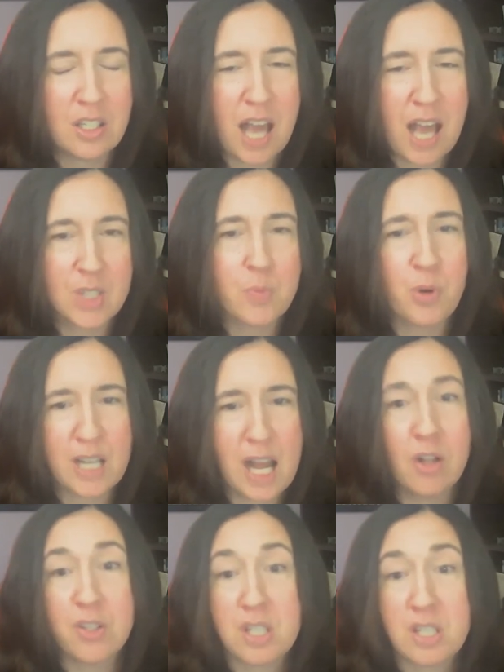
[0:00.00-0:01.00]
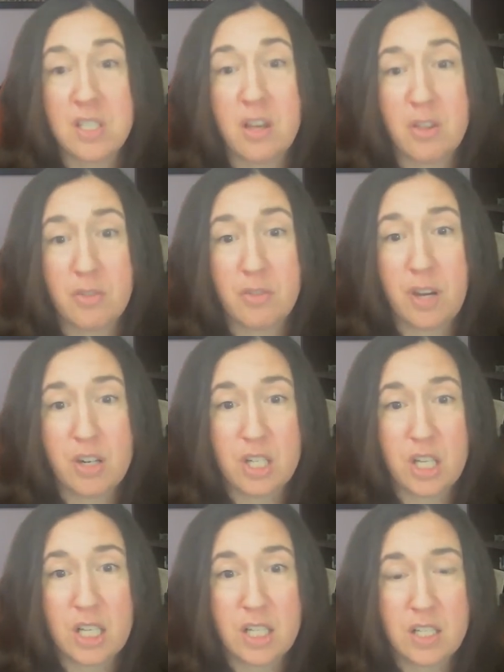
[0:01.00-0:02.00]
as pronounced as the other fire
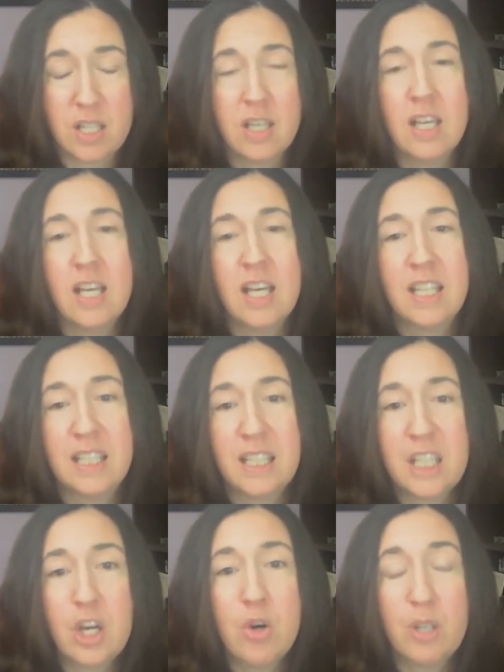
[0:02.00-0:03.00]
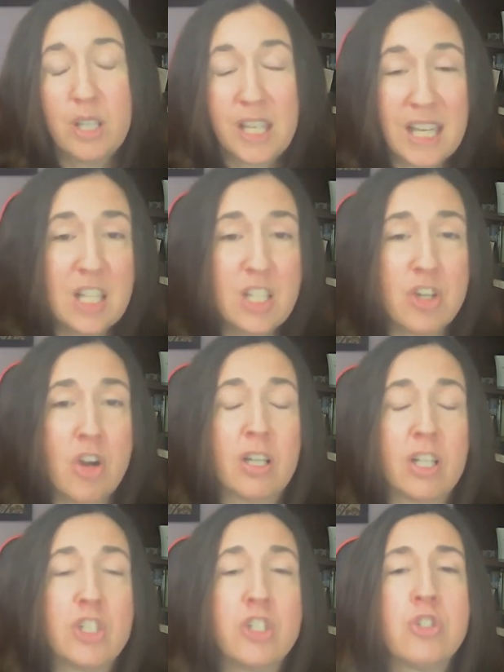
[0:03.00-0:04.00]
signs. Leo kids are
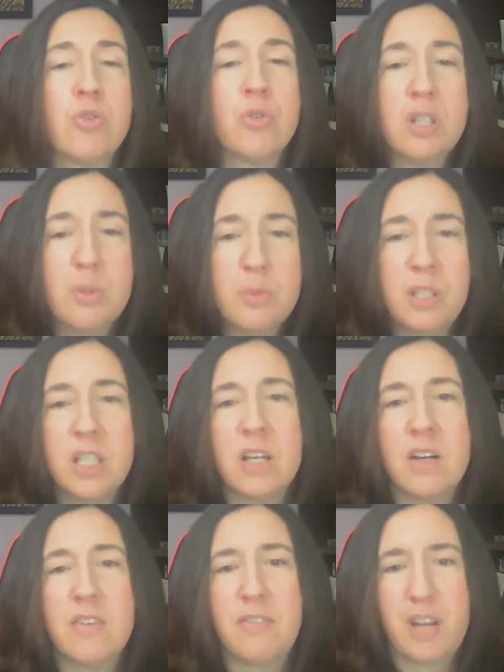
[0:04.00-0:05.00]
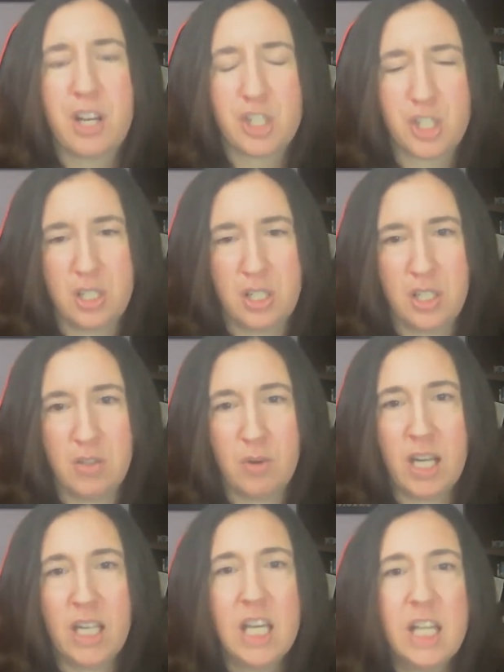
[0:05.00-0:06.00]
extremely affectionate,
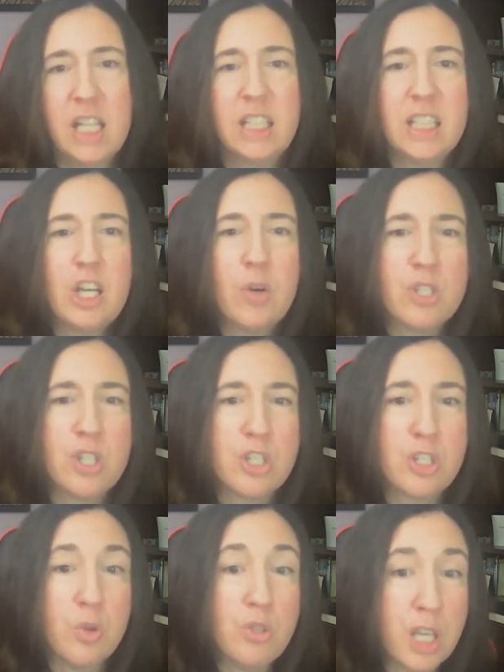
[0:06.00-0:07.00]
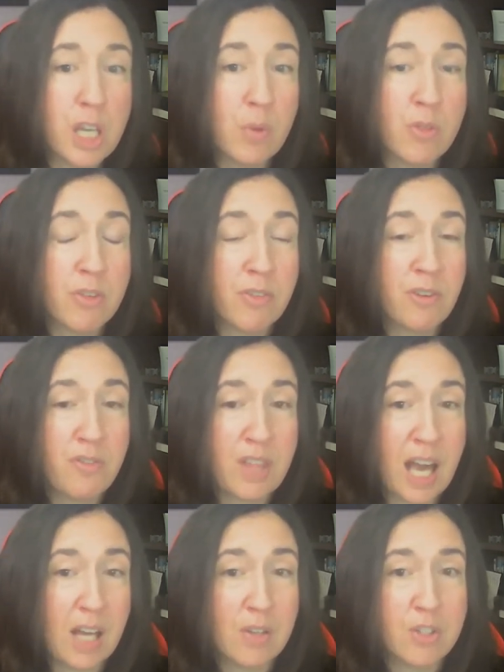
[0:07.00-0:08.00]
right? Leo is associated with the fifth
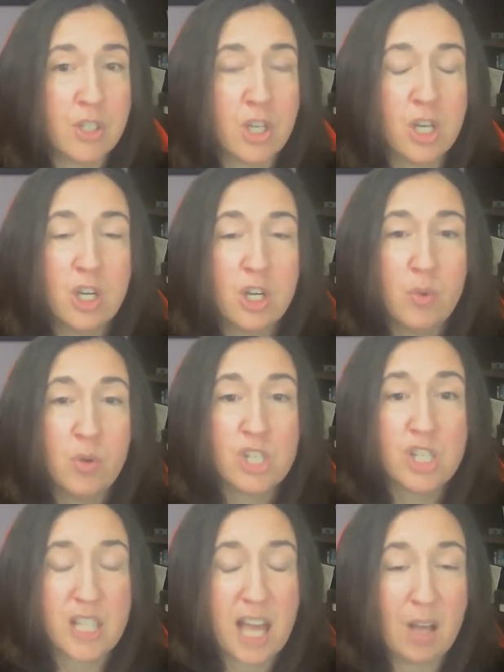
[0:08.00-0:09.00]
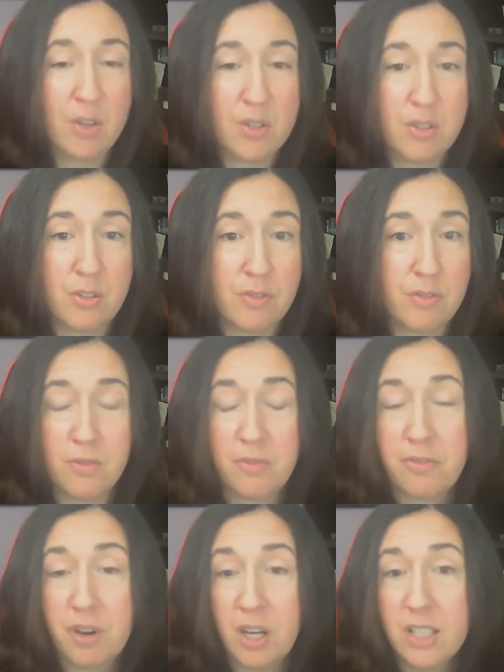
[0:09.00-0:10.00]
house, which is the house of
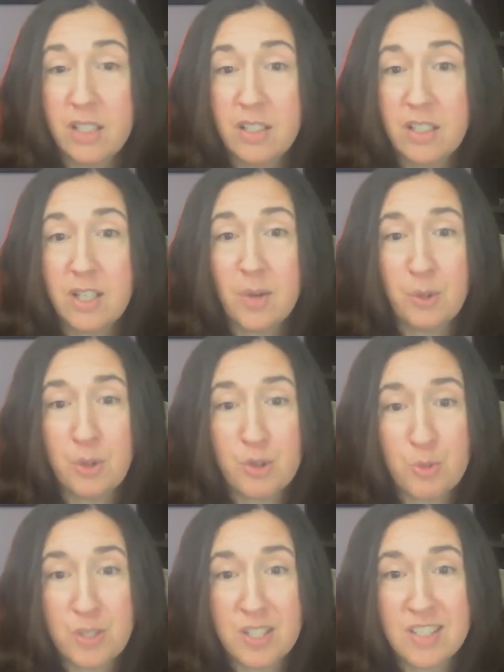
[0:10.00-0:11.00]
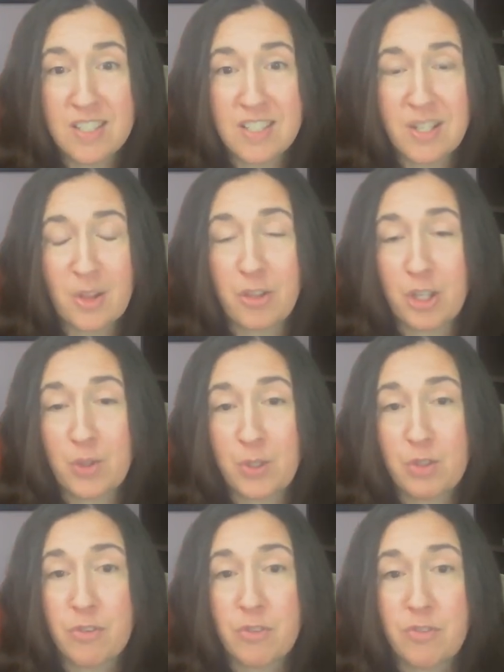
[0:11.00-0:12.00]
fun, amusements, you know, things we
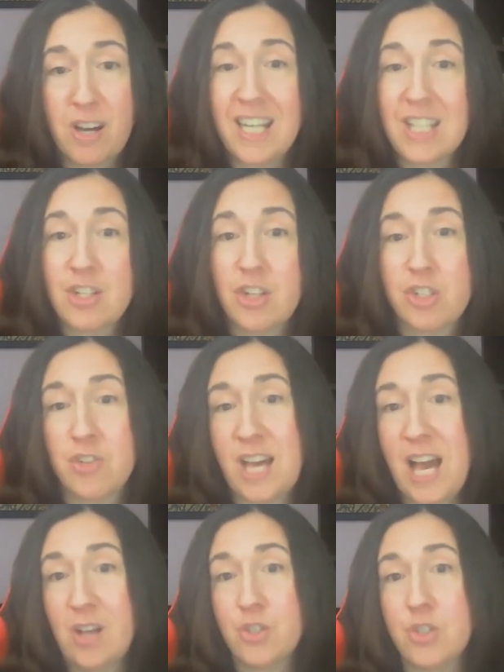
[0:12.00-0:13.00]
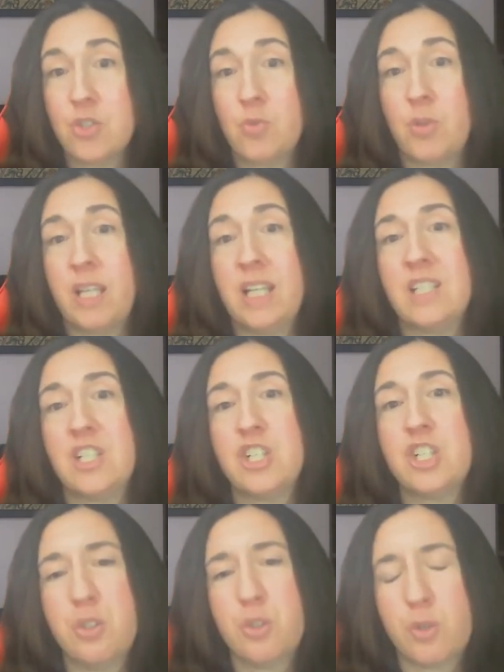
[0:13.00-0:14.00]
do for fun, and is also the house related to
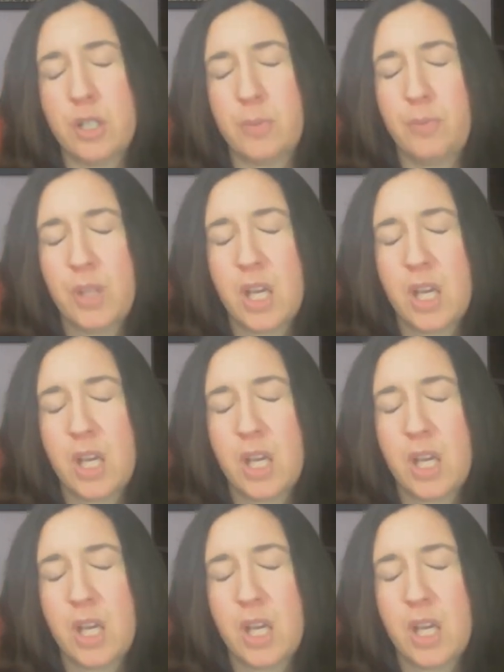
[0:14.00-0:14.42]
children.